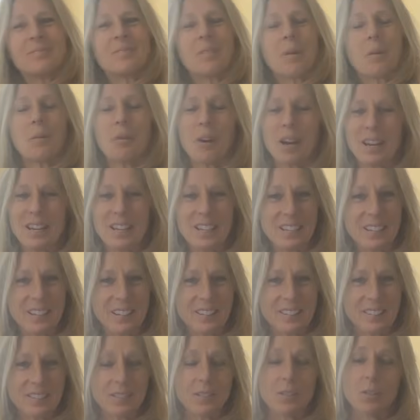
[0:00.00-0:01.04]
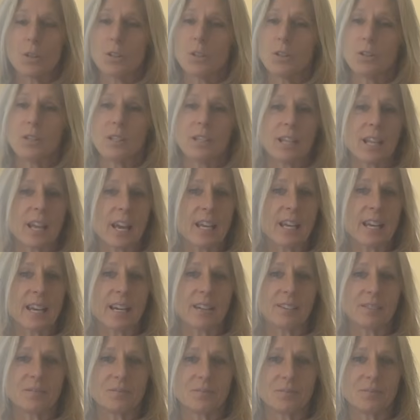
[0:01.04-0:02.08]
right here, or you can lie
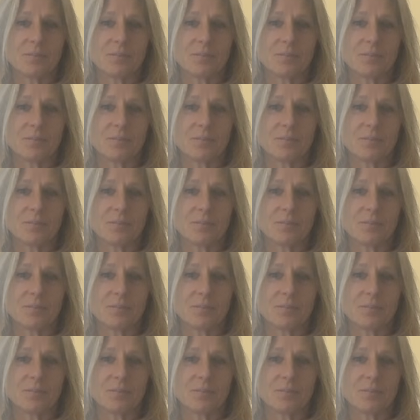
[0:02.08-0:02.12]
down